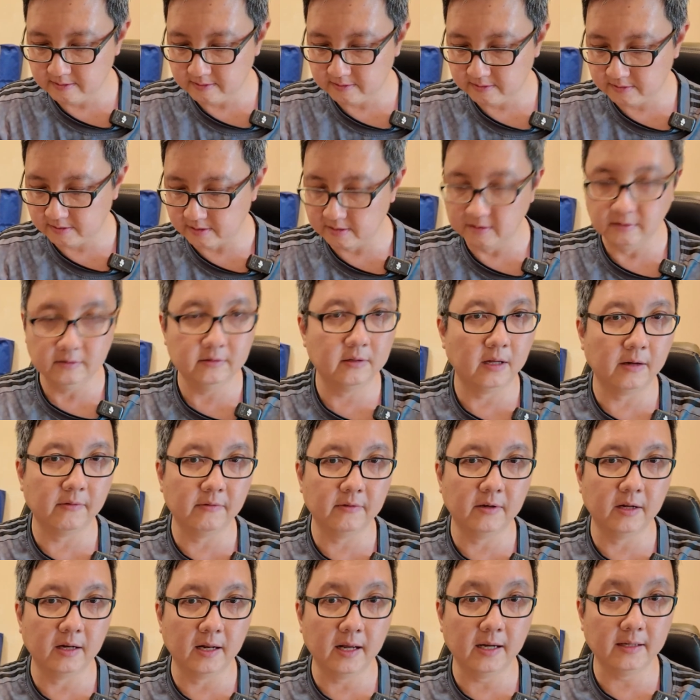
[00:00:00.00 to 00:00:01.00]
still,
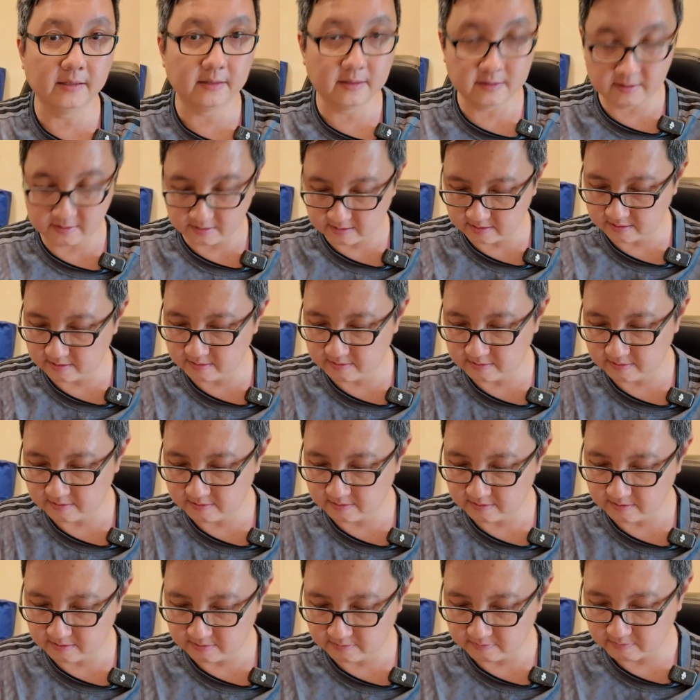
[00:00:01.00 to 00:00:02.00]
nonetheless,
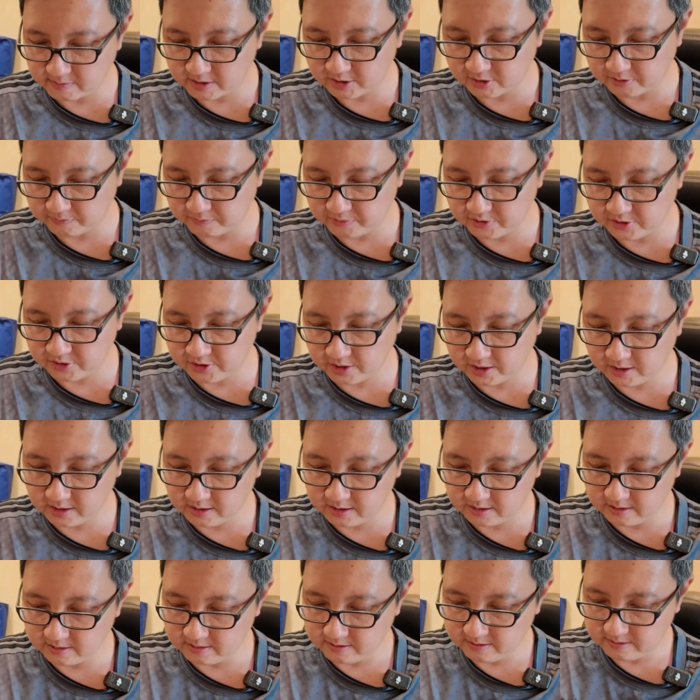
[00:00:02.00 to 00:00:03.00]
much
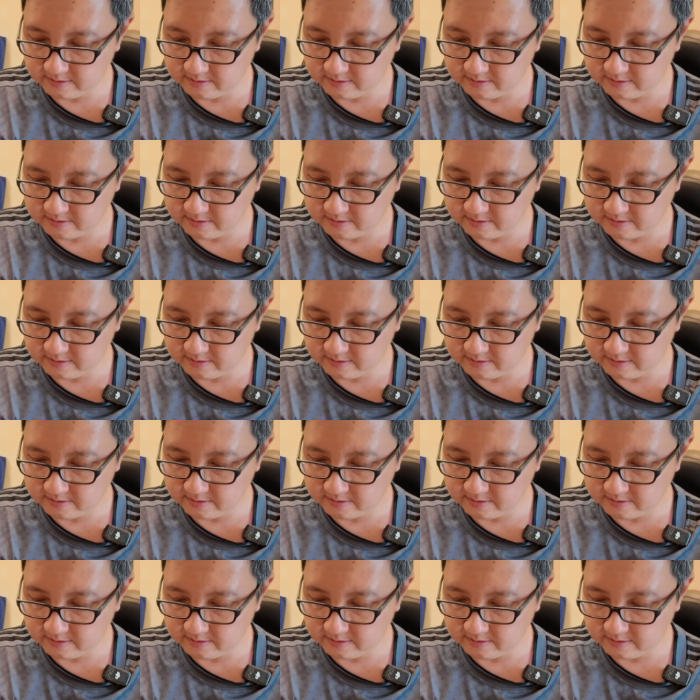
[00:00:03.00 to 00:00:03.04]
appreciated.